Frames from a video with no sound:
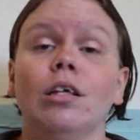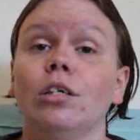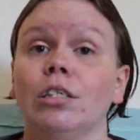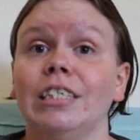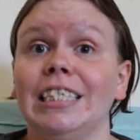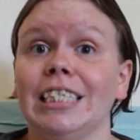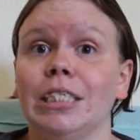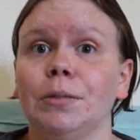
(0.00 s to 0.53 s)

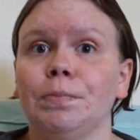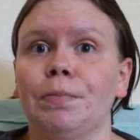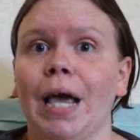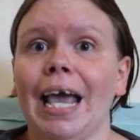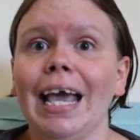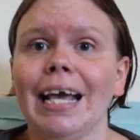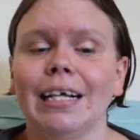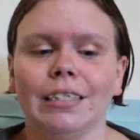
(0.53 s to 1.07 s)
these
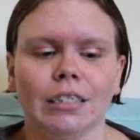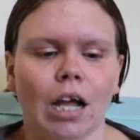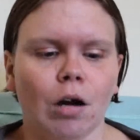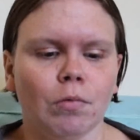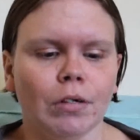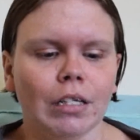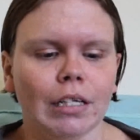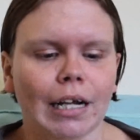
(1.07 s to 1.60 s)
pants. I
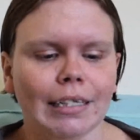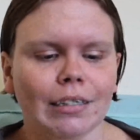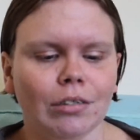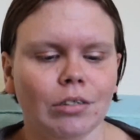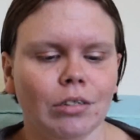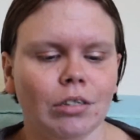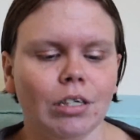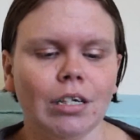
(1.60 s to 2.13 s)
really like the
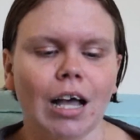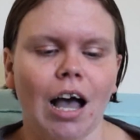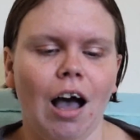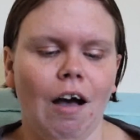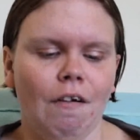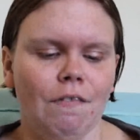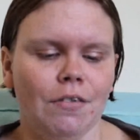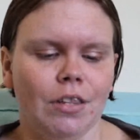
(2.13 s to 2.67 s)
look
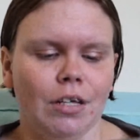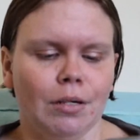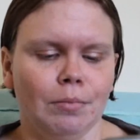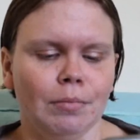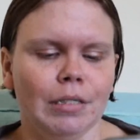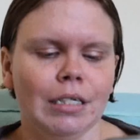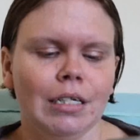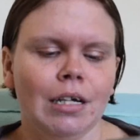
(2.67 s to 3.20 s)
of
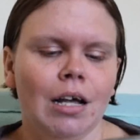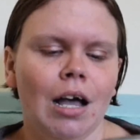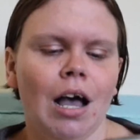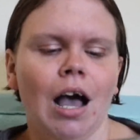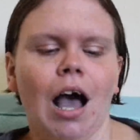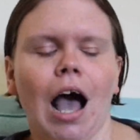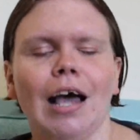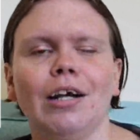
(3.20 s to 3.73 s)
them.
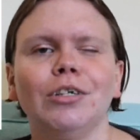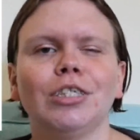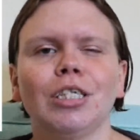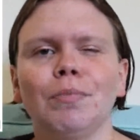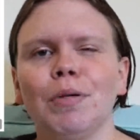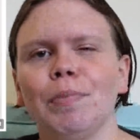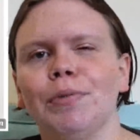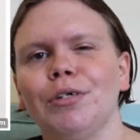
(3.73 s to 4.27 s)
I know
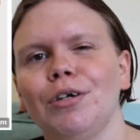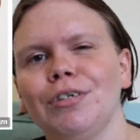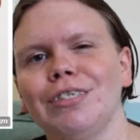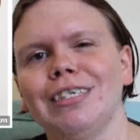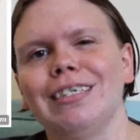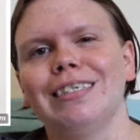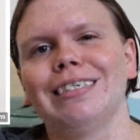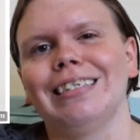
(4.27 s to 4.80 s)
some people
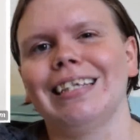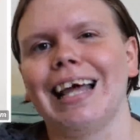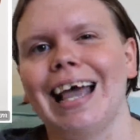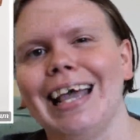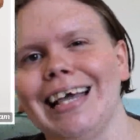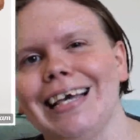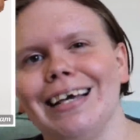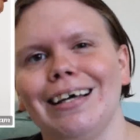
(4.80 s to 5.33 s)
don't
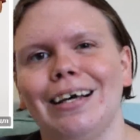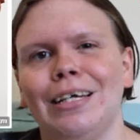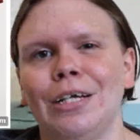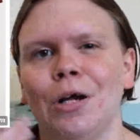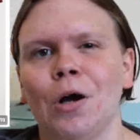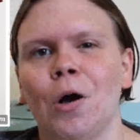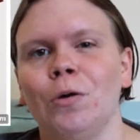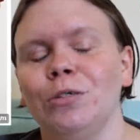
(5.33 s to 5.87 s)
like, you
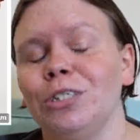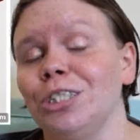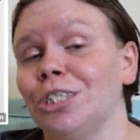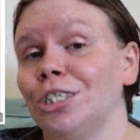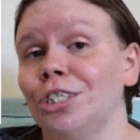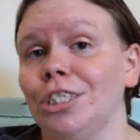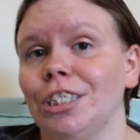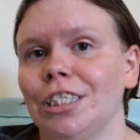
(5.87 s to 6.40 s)
know, hose in
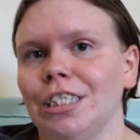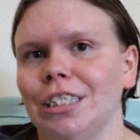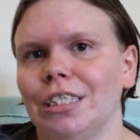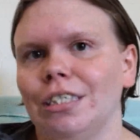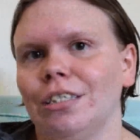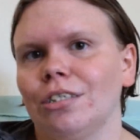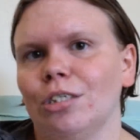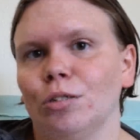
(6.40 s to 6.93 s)
their
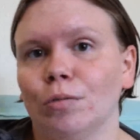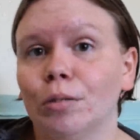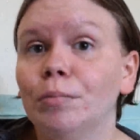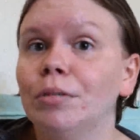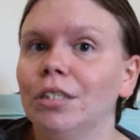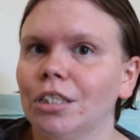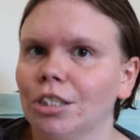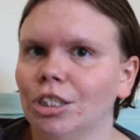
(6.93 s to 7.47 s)
jeans or
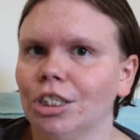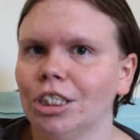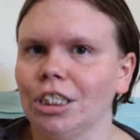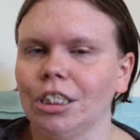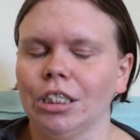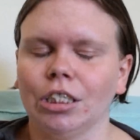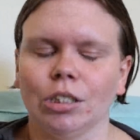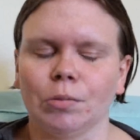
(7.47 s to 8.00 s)
rips in their
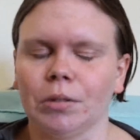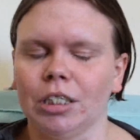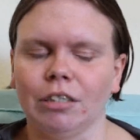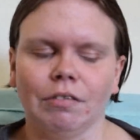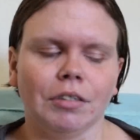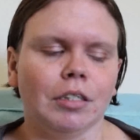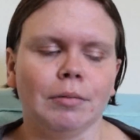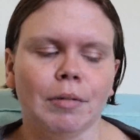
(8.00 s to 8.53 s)
jeans or
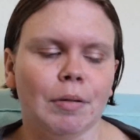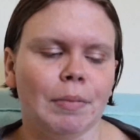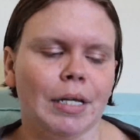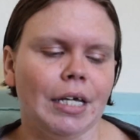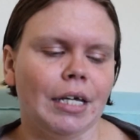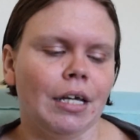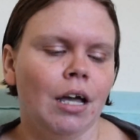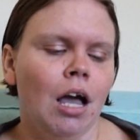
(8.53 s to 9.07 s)
whatever it may
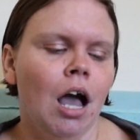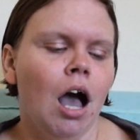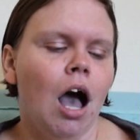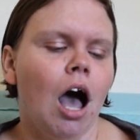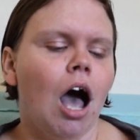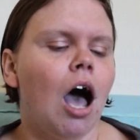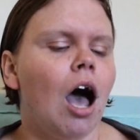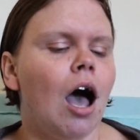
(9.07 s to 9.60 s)
be.
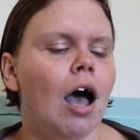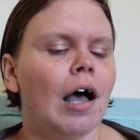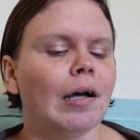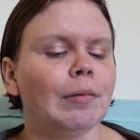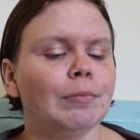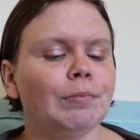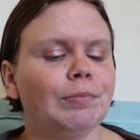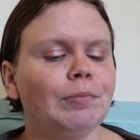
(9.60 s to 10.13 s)

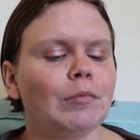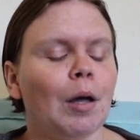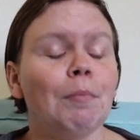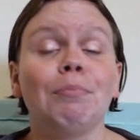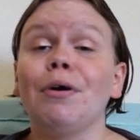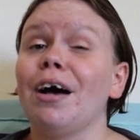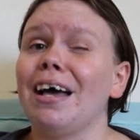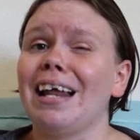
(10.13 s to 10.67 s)

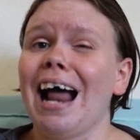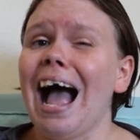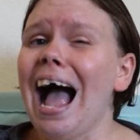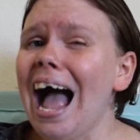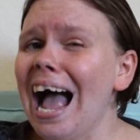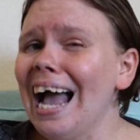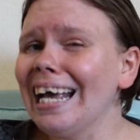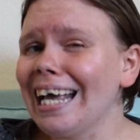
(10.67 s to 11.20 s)
But
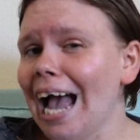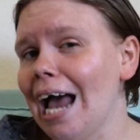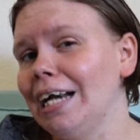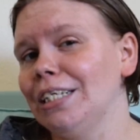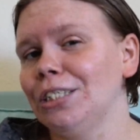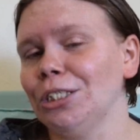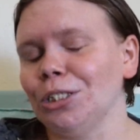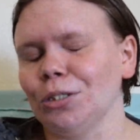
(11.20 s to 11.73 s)
I kind
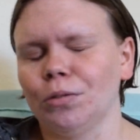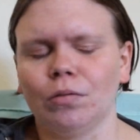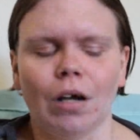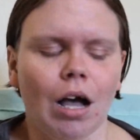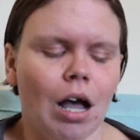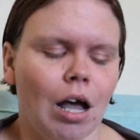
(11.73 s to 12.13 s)
of do